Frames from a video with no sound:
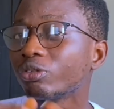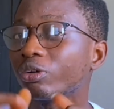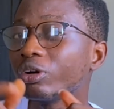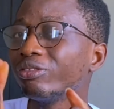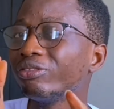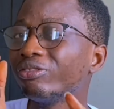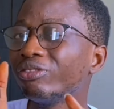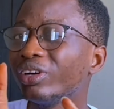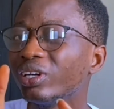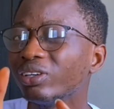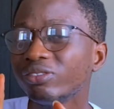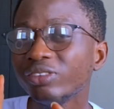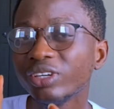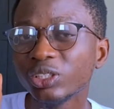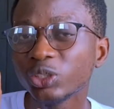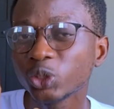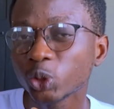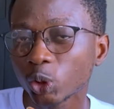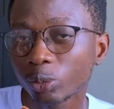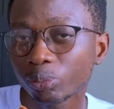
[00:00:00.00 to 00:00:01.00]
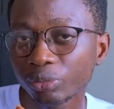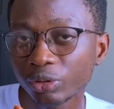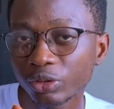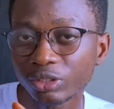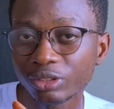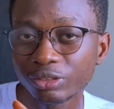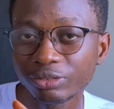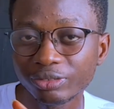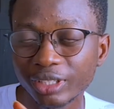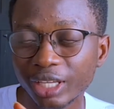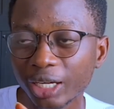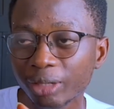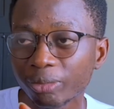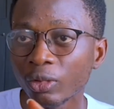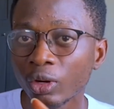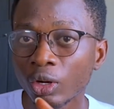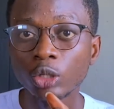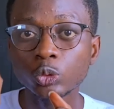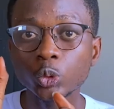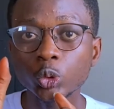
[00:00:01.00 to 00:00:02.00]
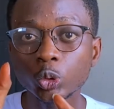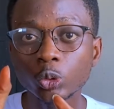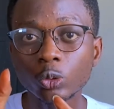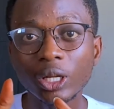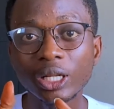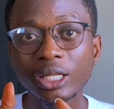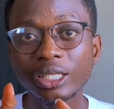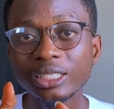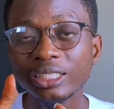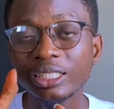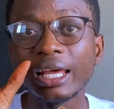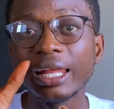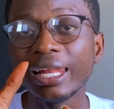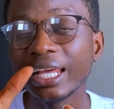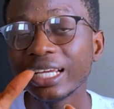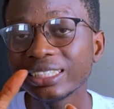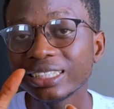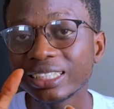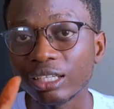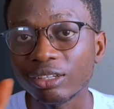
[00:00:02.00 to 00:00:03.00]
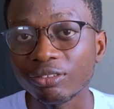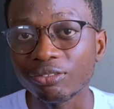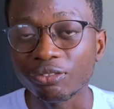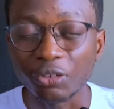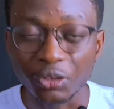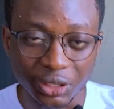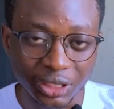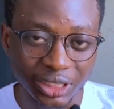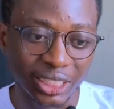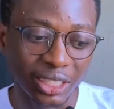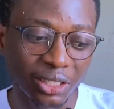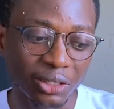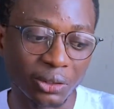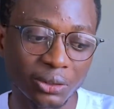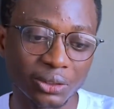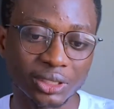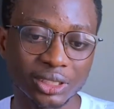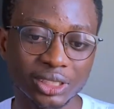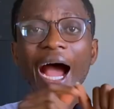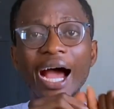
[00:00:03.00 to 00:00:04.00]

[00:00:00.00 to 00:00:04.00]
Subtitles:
for a very short period of time, usually less than 4 seconds.